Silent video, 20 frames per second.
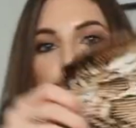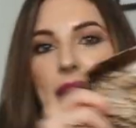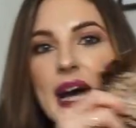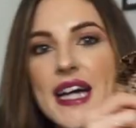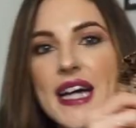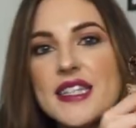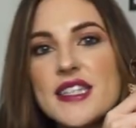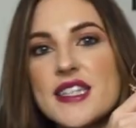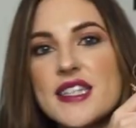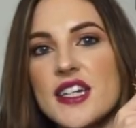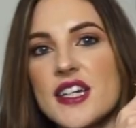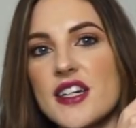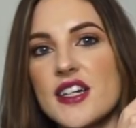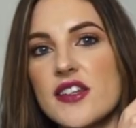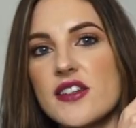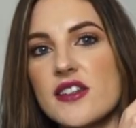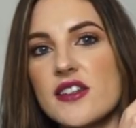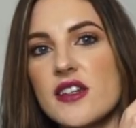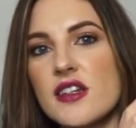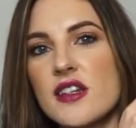
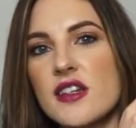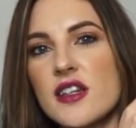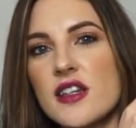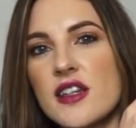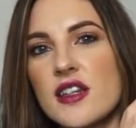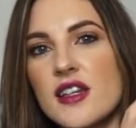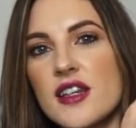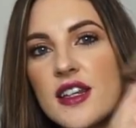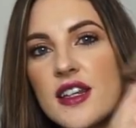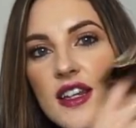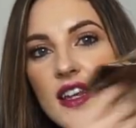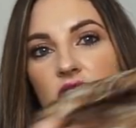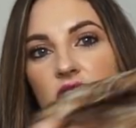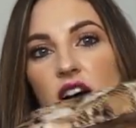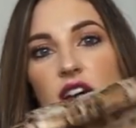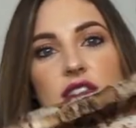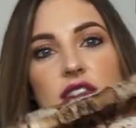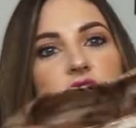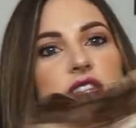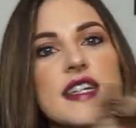pattern,
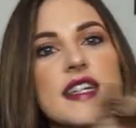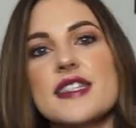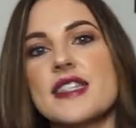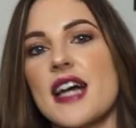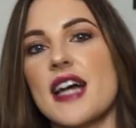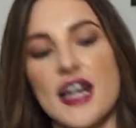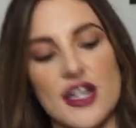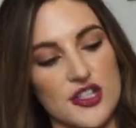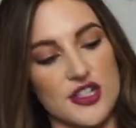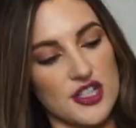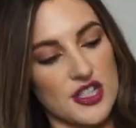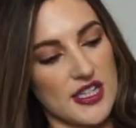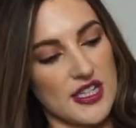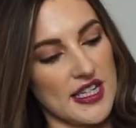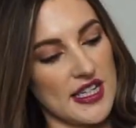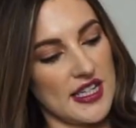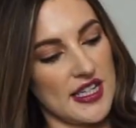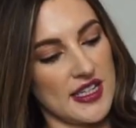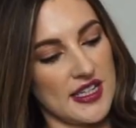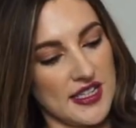I think that's
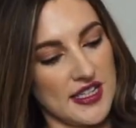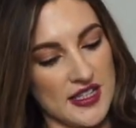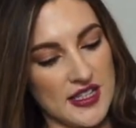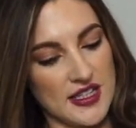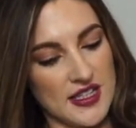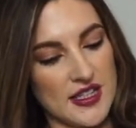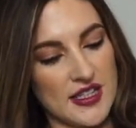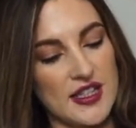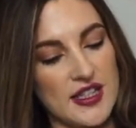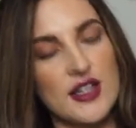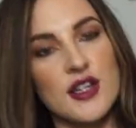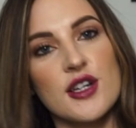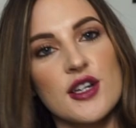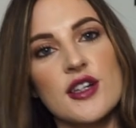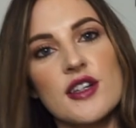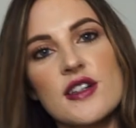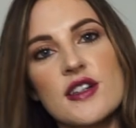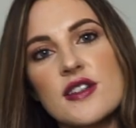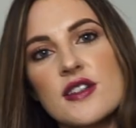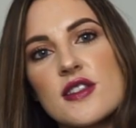actually
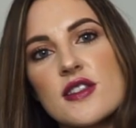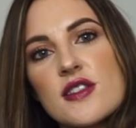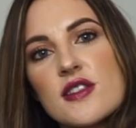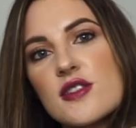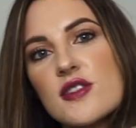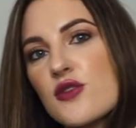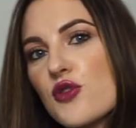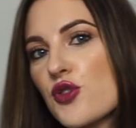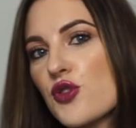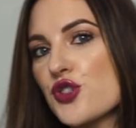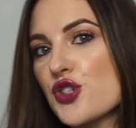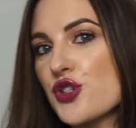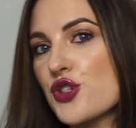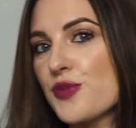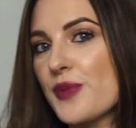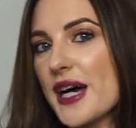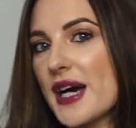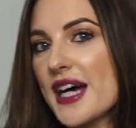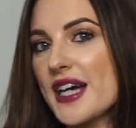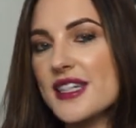not too
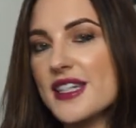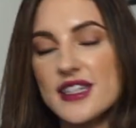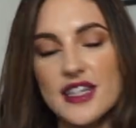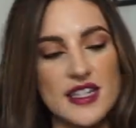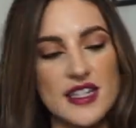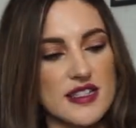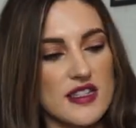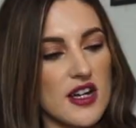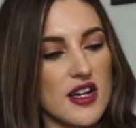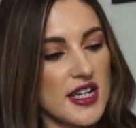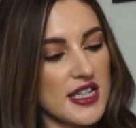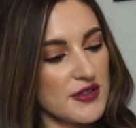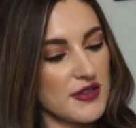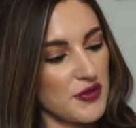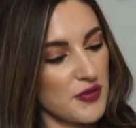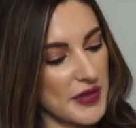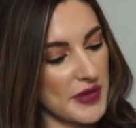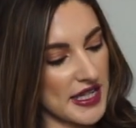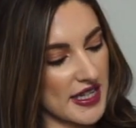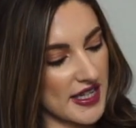bad. It's kind of a
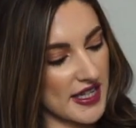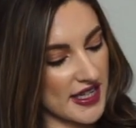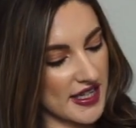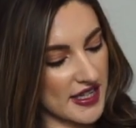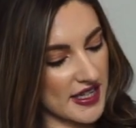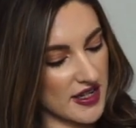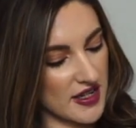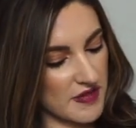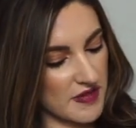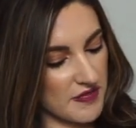bit like